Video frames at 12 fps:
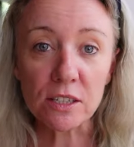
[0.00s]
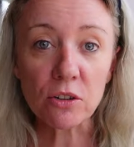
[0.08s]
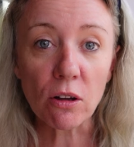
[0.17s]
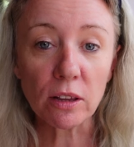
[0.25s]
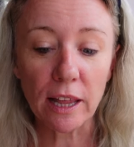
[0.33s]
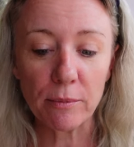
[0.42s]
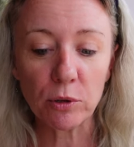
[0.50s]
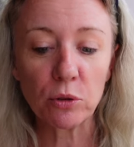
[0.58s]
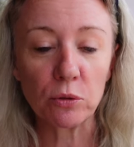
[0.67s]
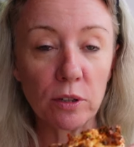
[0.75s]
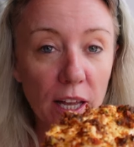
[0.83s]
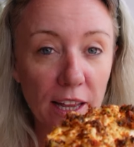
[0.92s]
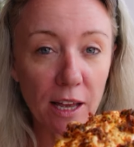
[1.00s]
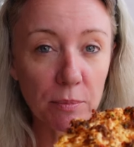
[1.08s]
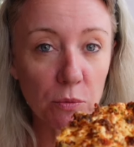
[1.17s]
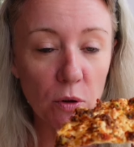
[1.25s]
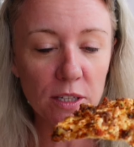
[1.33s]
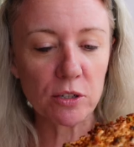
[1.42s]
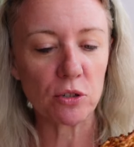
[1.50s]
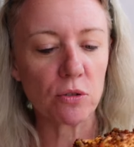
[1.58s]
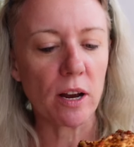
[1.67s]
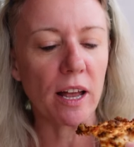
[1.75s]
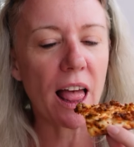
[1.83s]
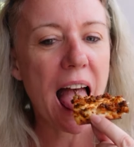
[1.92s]
is called lahmacun, and I've been wanting to
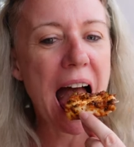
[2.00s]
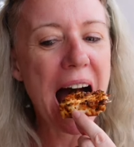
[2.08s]
try it.